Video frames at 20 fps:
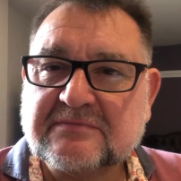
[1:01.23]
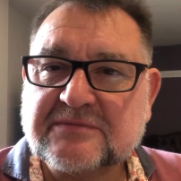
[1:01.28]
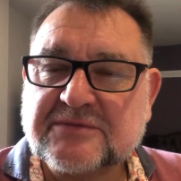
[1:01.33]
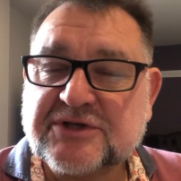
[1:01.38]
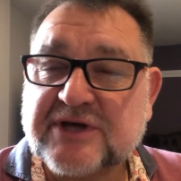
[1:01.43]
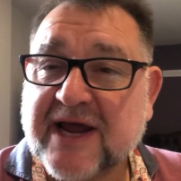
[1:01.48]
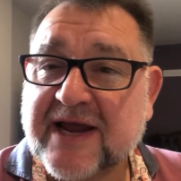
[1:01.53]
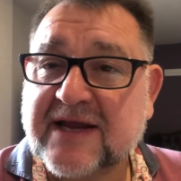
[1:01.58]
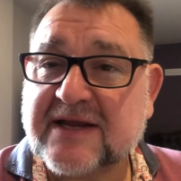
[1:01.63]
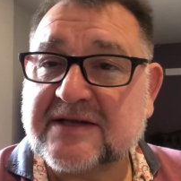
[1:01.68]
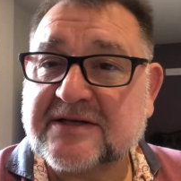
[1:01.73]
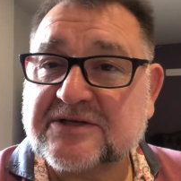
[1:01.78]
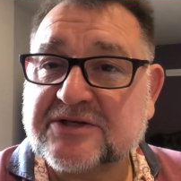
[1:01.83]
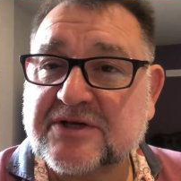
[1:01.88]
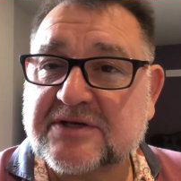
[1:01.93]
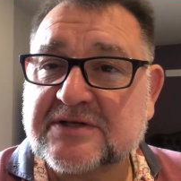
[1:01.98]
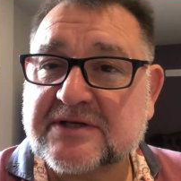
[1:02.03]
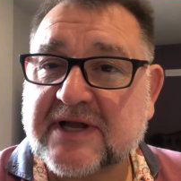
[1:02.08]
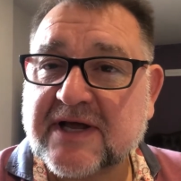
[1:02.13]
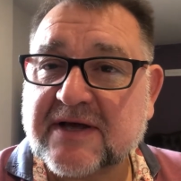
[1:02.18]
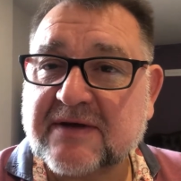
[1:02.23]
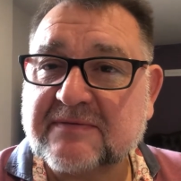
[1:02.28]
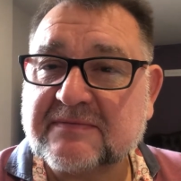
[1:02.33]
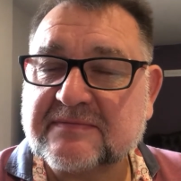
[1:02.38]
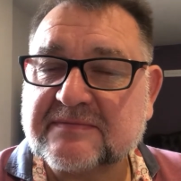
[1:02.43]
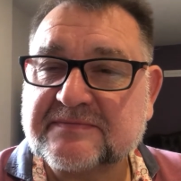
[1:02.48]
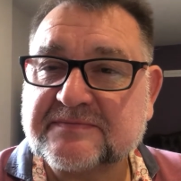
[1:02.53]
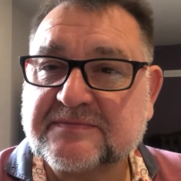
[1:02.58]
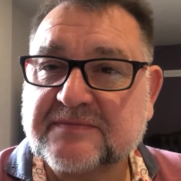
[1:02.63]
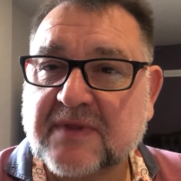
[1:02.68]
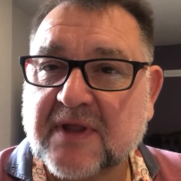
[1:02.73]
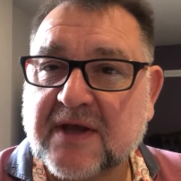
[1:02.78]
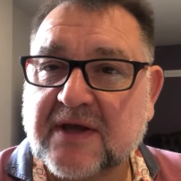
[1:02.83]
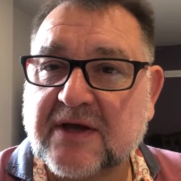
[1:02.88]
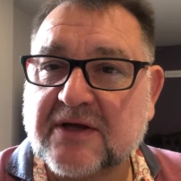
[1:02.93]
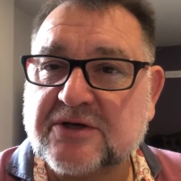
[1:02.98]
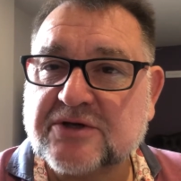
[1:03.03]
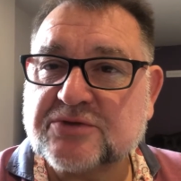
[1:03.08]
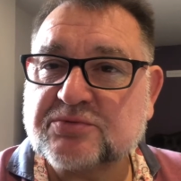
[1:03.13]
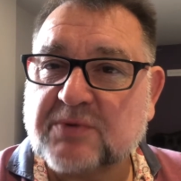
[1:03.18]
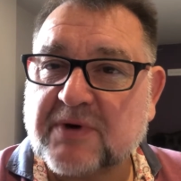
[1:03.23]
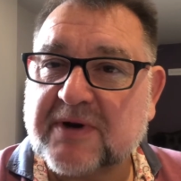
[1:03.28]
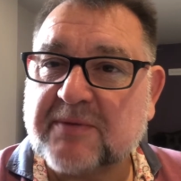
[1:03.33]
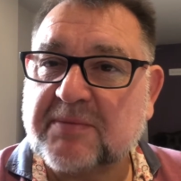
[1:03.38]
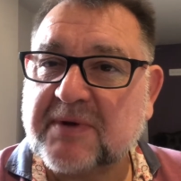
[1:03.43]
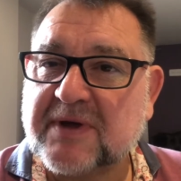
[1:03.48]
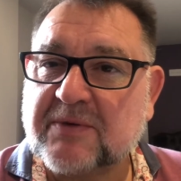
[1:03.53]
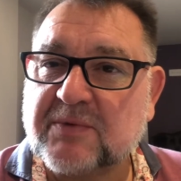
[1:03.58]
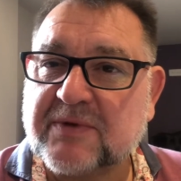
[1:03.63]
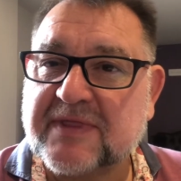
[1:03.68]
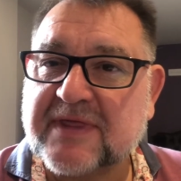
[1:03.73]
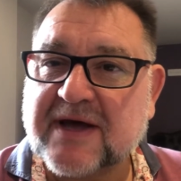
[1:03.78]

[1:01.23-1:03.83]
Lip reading: change, doesn't it? You just want to be with